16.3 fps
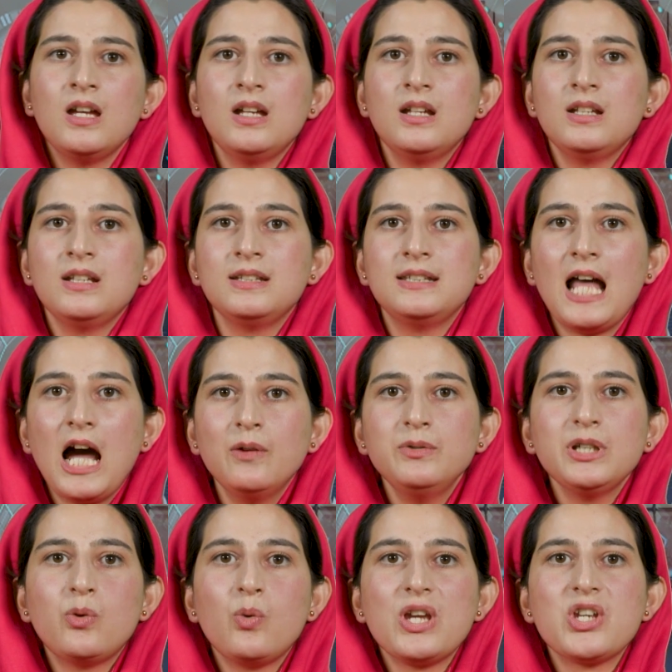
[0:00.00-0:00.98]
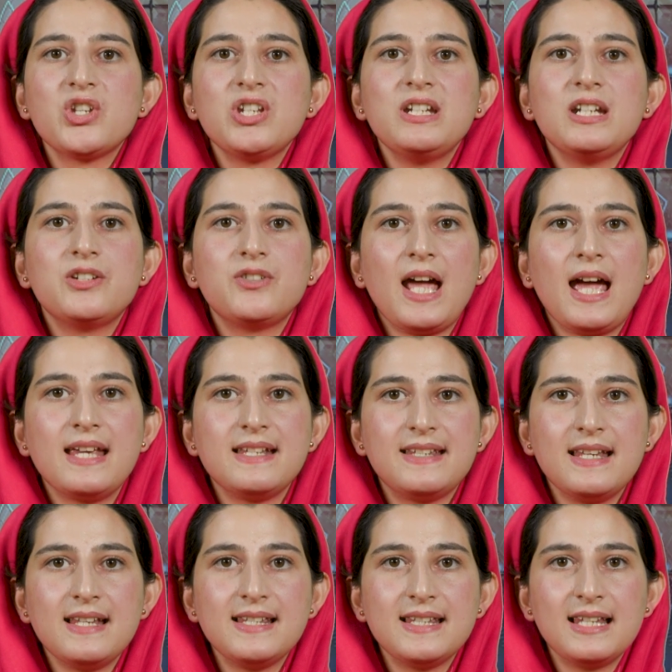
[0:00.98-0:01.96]
Now the question
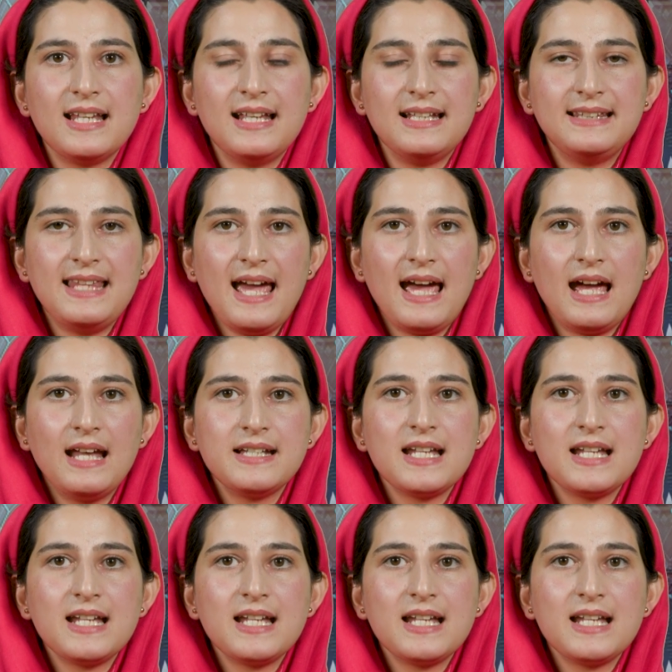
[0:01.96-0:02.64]
arises that